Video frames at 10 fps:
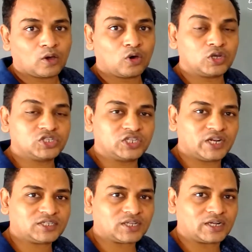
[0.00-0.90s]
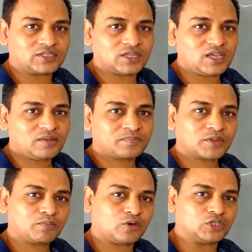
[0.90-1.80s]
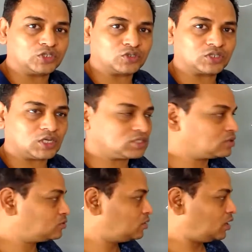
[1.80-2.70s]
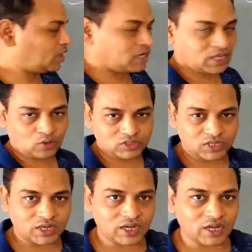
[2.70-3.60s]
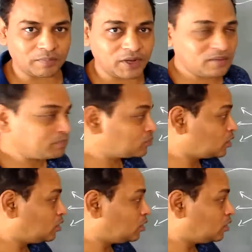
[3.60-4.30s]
originates as the positive charge. Again, I once again repeat.